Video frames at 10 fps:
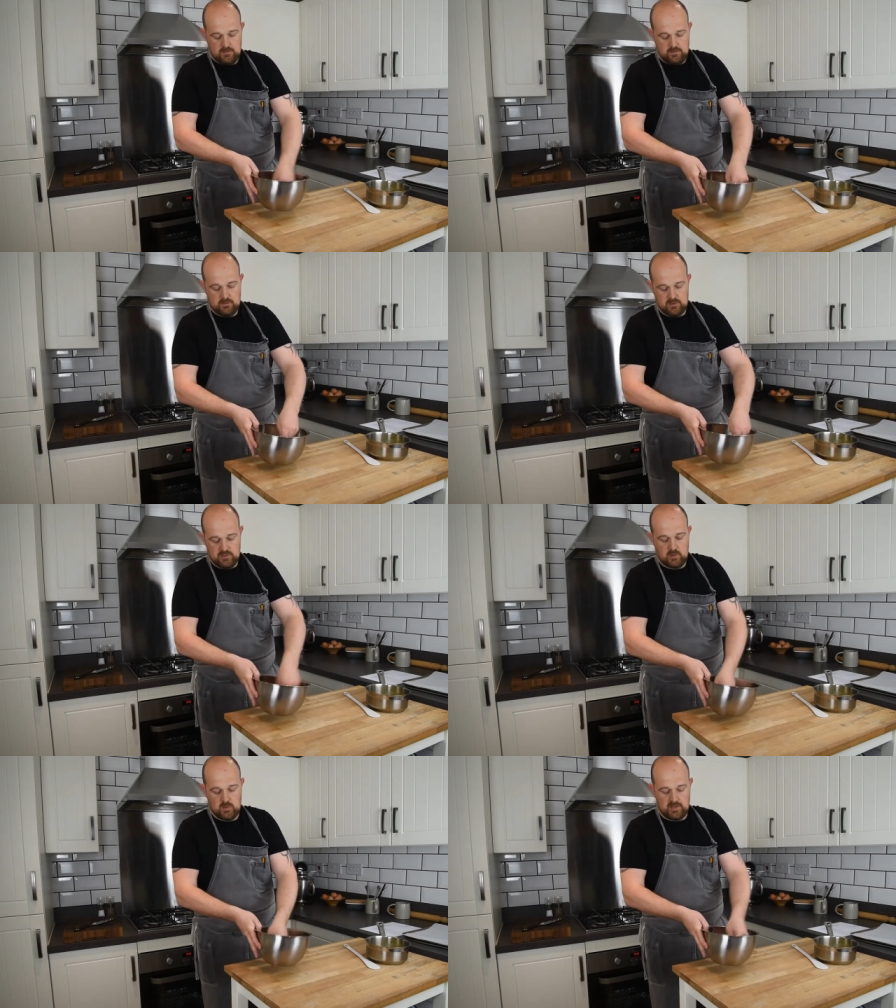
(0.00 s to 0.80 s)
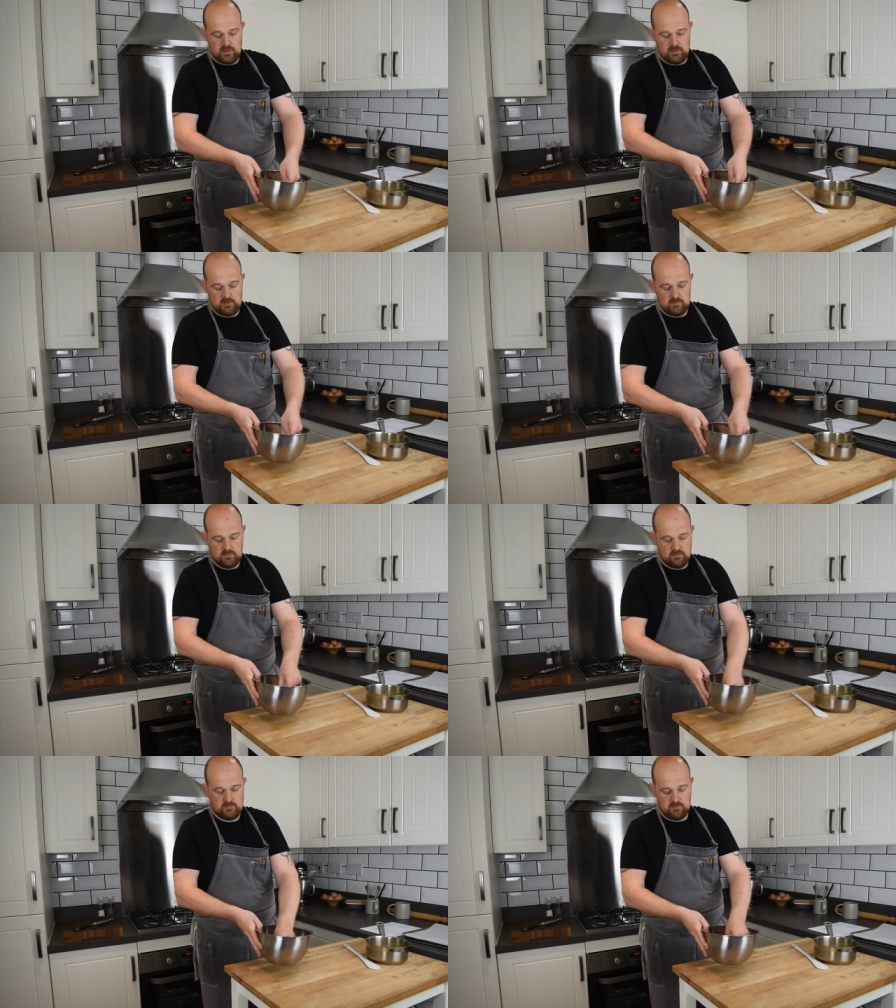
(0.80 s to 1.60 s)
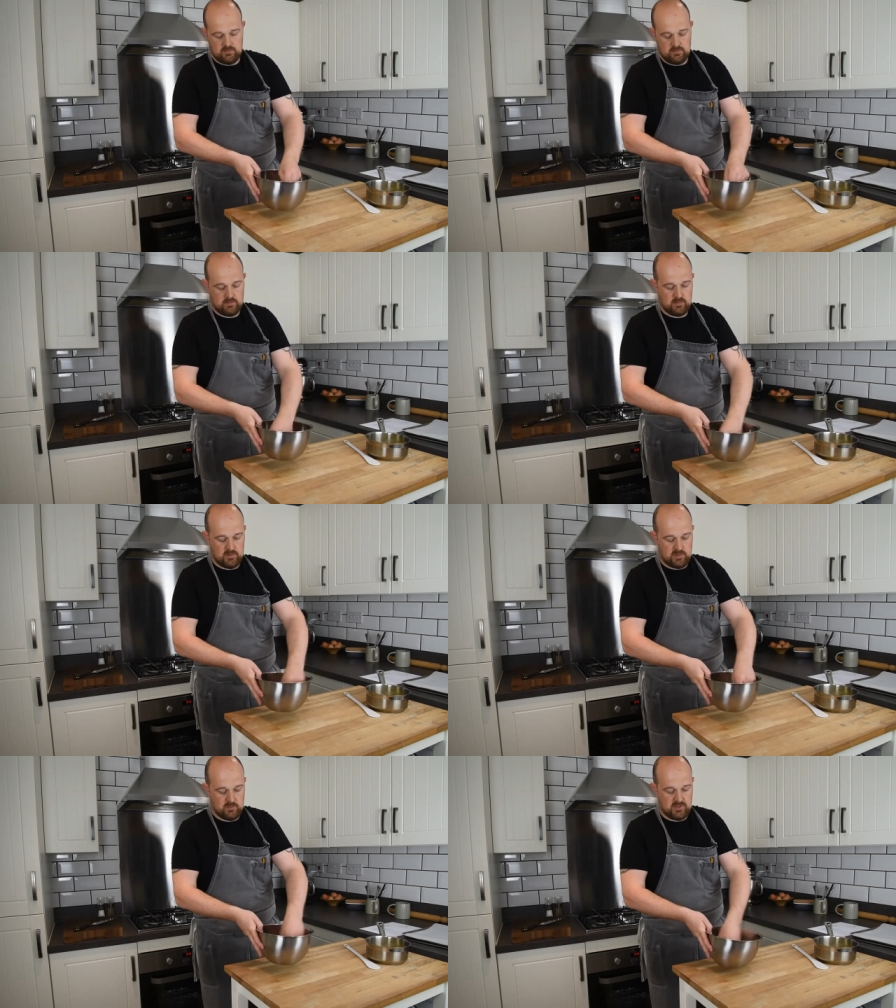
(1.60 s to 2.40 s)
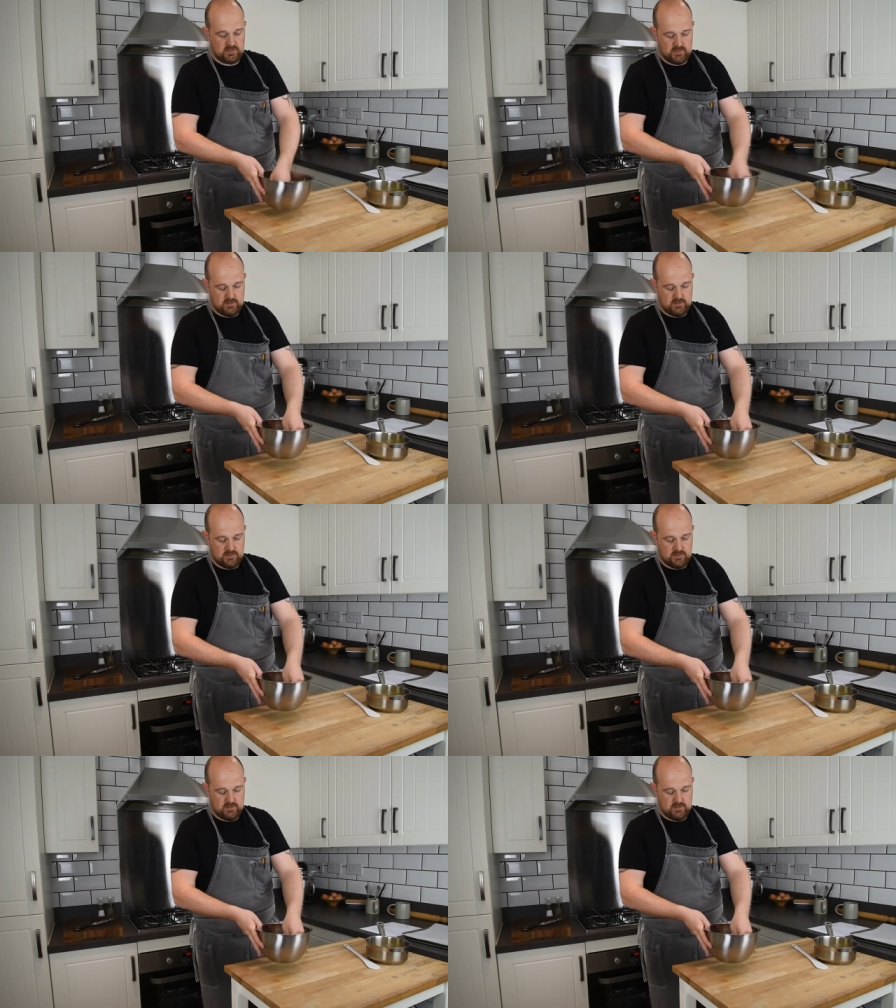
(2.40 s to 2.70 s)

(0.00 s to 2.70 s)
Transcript: Just a quick, quick mix.